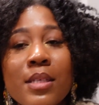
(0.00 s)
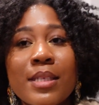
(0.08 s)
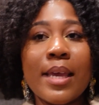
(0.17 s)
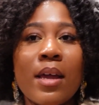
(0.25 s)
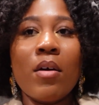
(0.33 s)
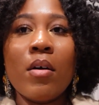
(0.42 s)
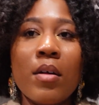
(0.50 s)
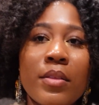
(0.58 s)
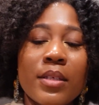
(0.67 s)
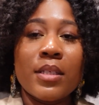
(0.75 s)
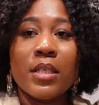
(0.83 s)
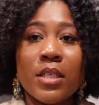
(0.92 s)
to take all
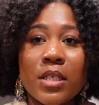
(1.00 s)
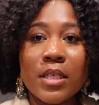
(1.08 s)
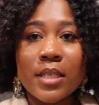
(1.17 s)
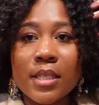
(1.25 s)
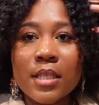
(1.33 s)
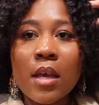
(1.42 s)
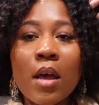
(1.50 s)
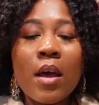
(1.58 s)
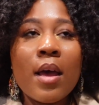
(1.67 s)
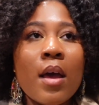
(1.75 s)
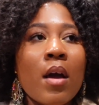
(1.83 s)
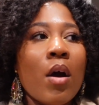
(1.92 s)
the dishes
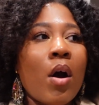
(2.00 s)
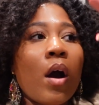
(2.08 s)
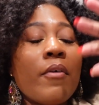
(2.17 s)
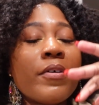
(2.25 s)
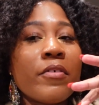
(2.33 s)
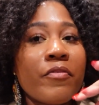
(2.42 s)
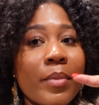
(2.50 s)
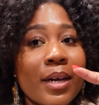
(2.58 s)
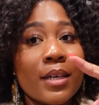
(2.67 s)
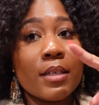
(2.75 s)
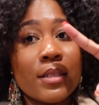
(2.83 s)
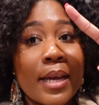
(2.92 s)
off of
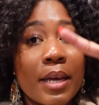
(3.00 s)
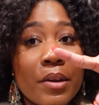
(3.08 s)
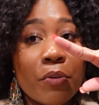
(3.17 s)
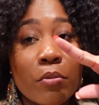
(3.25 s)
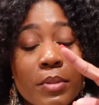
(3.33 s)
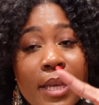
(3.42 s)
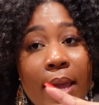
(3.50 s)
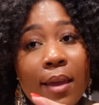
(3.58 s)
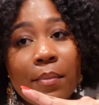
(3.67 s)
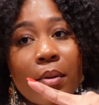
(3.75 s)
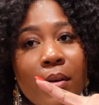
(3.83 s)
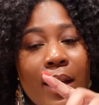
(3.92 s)
my dining room
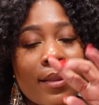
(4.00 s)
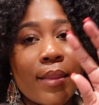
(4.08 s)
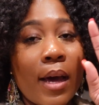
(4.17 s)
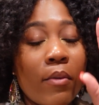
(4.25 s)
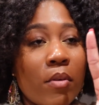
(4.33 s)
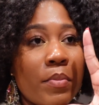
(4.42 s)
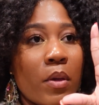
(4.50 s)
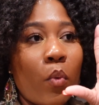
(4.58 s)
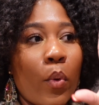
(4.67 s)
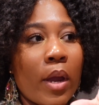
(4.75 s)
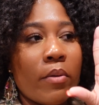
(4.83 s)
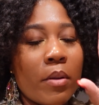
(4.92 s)
table and that will be
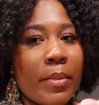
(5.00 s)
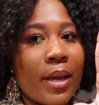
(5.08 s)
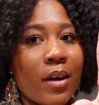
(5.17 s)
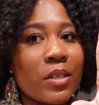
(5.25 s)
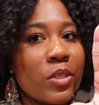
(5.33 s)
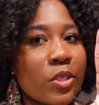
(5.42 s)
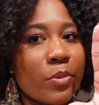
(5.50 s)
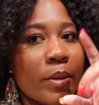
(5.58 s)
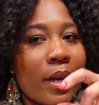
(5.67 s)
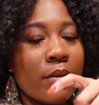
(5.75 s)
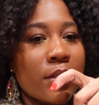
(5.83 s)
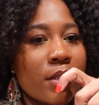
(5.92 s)
where we make our
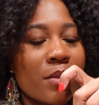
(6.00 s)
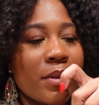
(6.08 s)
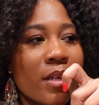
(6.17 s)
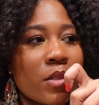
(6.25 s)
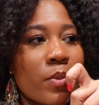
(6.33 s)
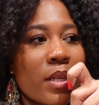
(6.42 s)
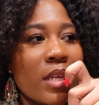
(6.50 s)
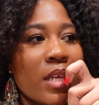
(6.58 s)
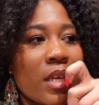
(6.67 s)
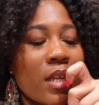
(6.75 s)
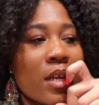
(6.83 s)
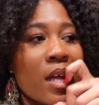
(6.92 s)
gingerbread houses because we
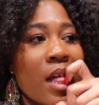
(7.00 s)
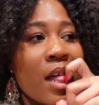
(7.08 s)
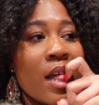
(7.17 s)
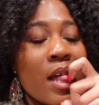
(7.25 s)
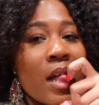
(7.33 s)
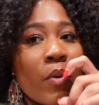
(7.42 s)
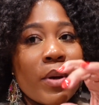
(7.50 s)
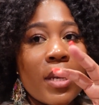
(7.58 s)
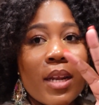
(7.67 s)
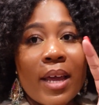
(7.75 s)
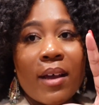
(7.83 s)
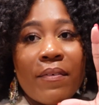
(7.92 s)
need
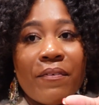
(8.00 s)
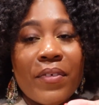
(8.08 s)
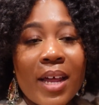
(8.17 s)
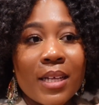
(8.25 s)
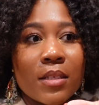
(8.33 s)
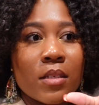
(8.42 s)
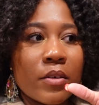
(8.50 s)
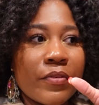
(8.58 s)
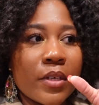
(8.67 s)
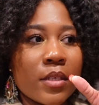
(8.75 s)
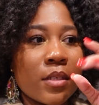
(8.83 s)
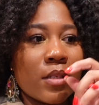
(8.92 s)
like a flat
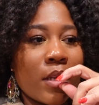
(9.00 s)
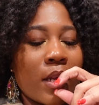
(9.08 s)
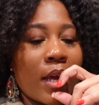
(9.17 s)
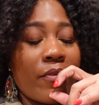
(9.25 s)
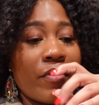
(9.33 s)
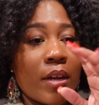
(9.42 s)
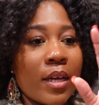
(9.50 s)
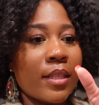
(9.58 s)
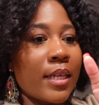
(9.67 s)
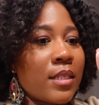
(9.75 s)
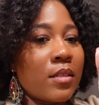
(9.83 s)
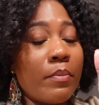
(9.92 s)
surface and I feel like
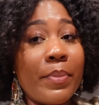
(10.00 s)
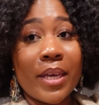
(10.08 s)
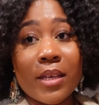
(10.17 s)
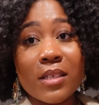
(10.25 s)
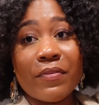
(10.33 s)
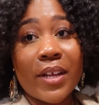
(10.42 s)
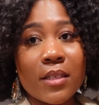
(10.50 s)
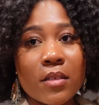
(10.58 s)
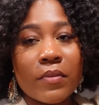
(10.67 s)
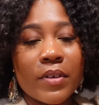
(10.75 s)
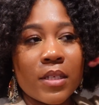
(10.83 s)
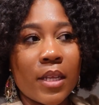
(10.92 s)
that's the biggest flat
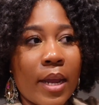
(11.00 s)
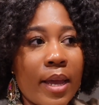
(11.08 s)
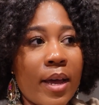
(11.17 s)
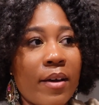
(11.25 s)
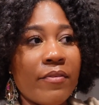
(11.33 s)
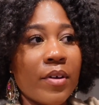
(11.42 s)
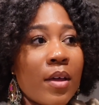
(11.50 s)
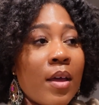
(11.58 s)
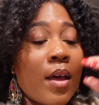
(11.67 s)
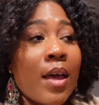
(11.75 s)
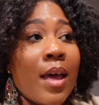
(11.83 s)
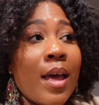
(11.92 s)
surface that I have.
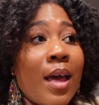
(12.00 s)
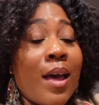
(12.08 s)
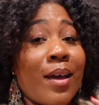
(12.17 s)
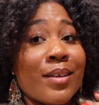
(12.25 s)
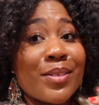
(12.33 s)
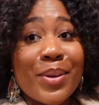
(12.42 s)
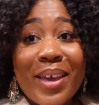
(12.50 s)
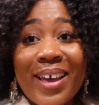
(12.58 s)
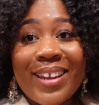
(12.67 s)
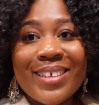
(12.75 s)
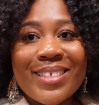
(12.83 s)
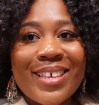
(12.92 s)
So
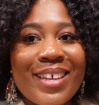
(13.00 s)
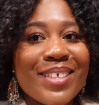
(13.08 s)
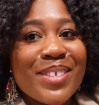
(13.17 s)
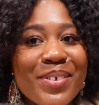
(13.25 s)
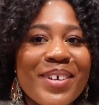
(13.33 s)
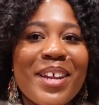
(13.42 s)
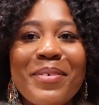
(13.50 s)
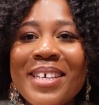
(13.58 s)
yeah, let's get into it, I'm